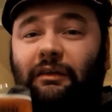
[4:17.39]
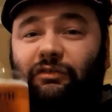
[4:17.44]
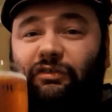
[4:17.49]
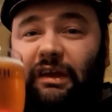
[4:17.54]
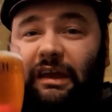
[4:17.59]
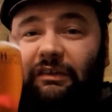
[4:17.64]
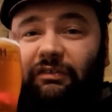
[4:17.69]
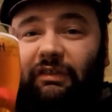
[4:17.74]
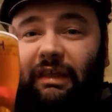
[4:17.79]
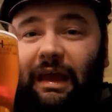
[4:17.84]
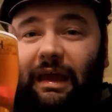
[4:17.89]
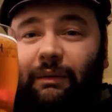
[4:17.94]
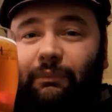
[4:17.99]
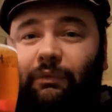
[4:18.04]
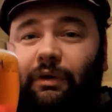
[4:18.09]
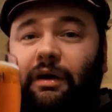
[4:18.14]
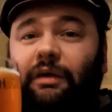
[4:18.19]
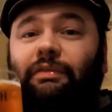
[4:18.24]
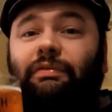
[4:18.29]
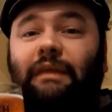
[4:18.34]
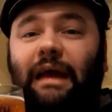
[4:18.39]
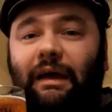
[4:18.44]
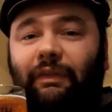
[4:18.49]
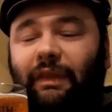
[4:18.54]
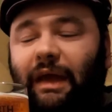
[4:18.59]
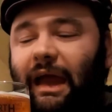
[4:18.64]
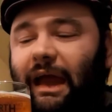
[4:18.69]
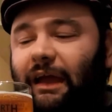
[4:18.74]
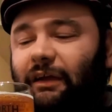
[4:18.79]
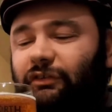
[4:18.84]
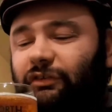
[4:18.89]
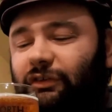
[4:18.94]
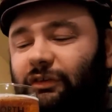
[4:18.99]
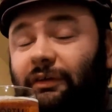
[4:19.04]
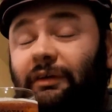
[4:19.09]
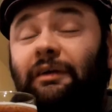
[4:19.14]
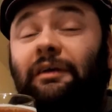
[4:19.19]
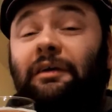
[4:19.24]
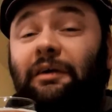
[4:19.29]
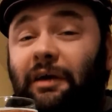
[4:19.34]
Cheers to Hepworth, down the hatch.
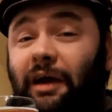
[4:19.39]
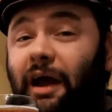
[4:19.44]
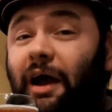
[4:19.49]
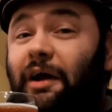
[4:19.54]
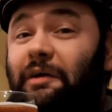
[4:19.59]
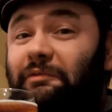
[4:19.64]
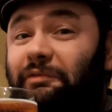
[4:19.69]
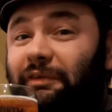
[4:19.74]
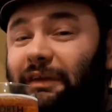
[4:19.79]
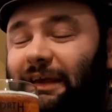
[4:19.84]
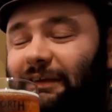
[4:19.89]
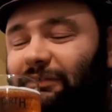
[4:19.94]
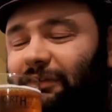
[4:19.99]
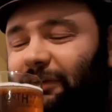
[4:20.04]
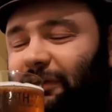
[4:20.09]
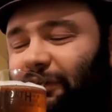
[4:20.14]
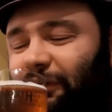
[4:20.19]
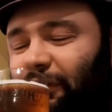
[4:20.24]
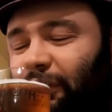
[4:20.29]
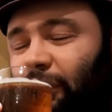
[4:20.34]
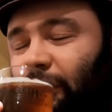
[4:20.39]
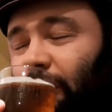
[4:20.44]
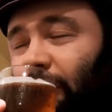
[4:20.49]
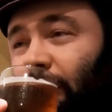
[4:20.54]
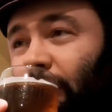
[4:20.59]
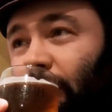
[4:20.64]
Hopefully it's a good one.